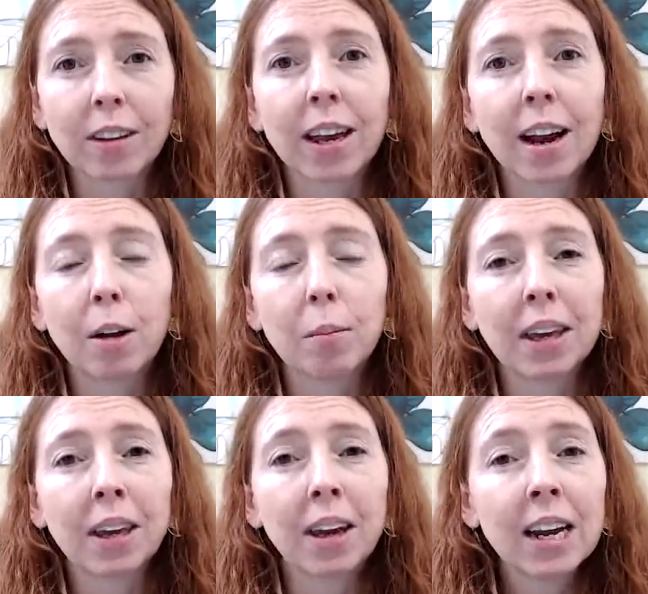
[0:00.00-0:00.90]
And I'll
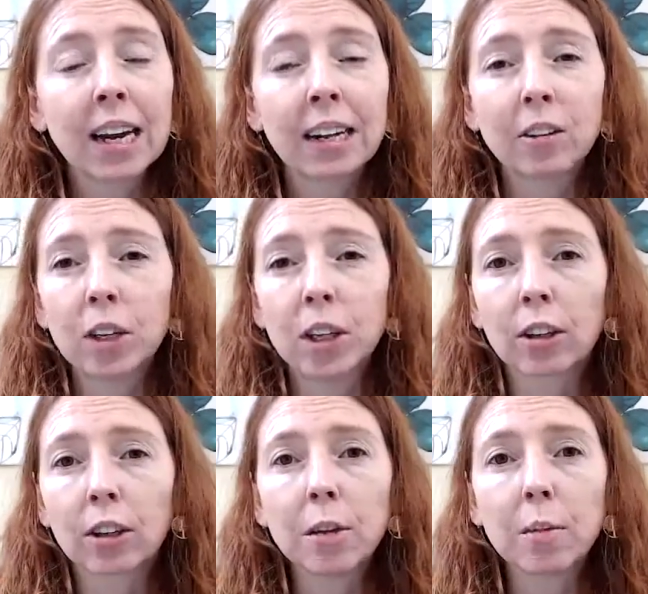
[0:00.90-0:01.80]
be answering your
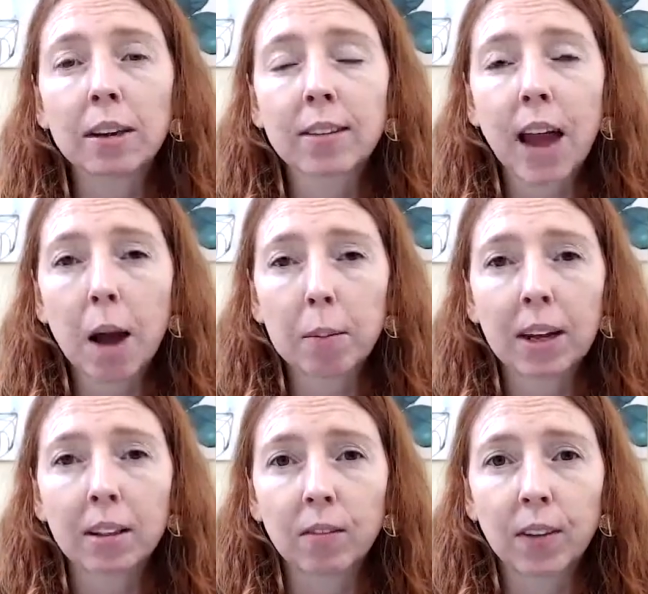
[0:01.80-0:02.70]
emails, hopping
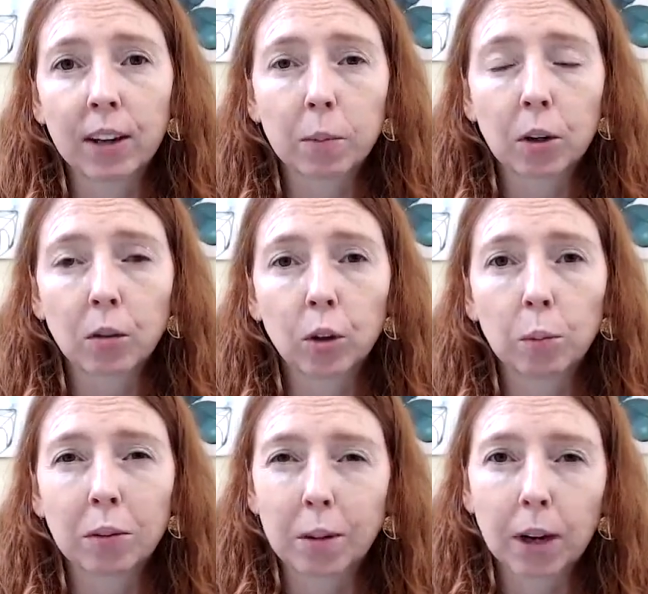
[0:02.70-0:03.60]
in the Facebook group.
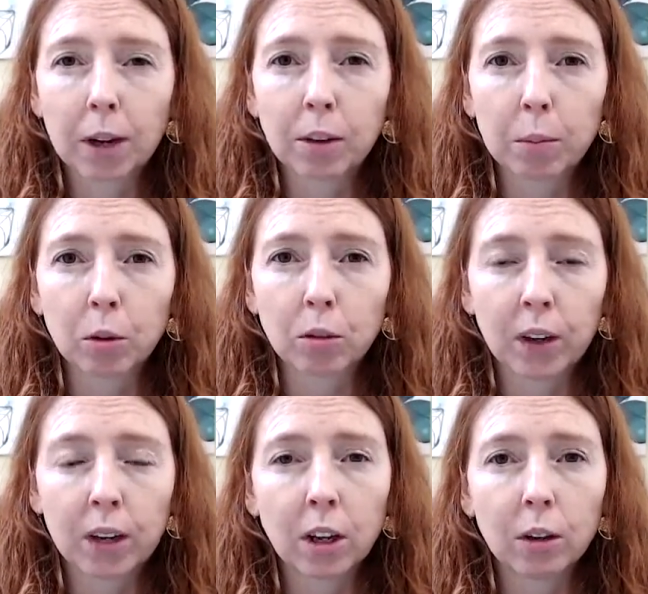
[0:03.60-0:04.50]
Sometimes I post
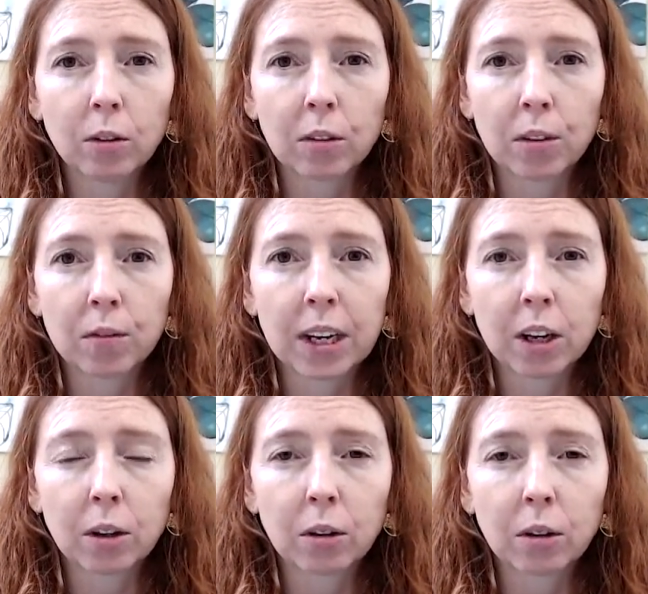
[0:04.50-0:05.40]
videos if the
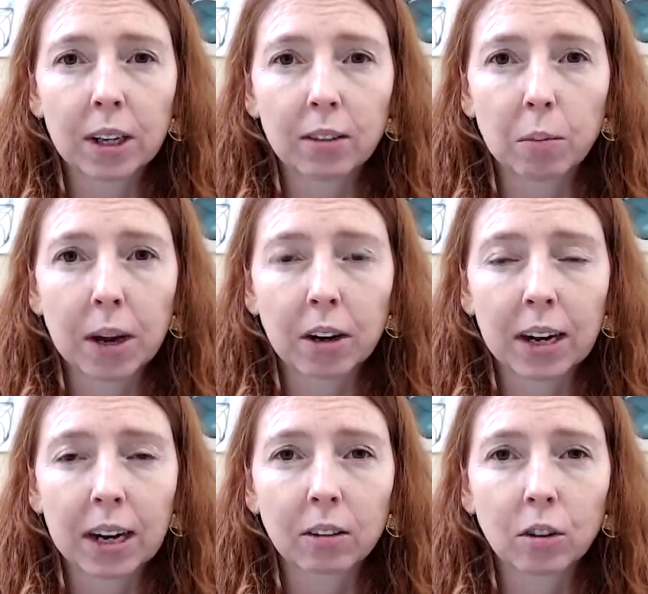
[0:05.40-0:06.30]
video is a better
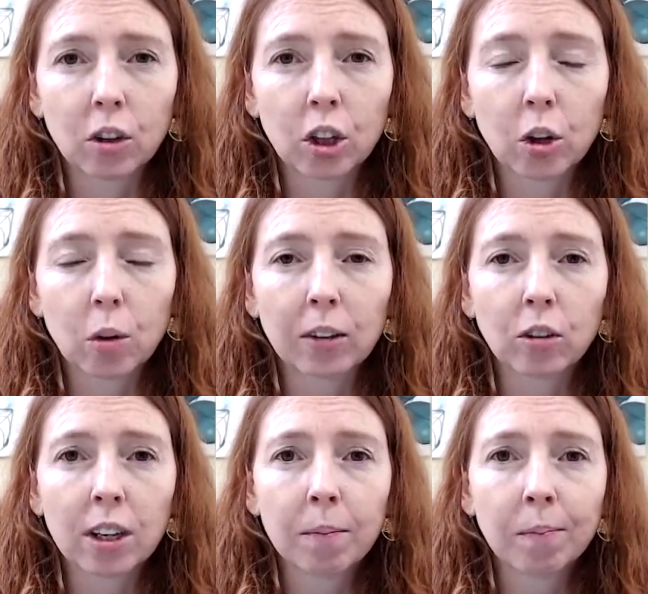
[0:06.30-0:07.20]
answer to your
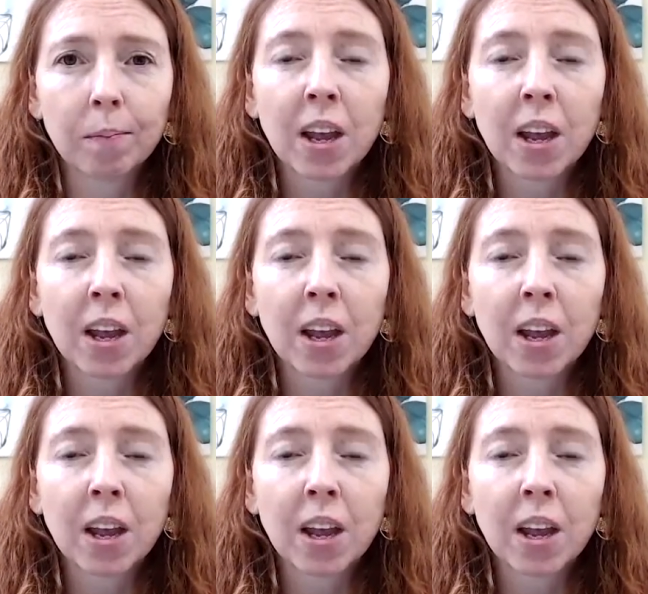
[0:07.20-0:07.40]
question.